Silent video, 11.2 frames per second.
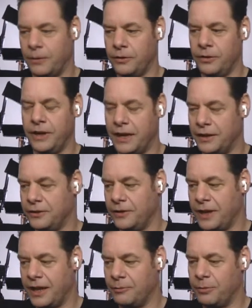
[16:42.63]
I want to learn how to do
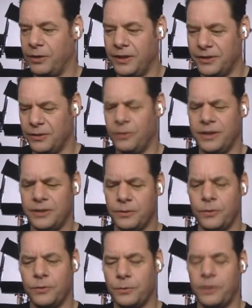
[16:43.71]
that, but there's all these
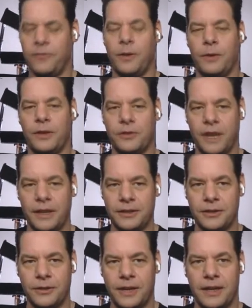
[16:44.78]
rules. What if I want to try
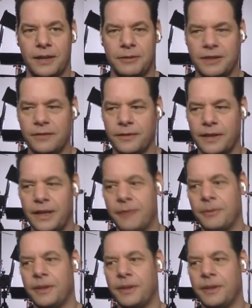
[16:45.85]
doing it differently?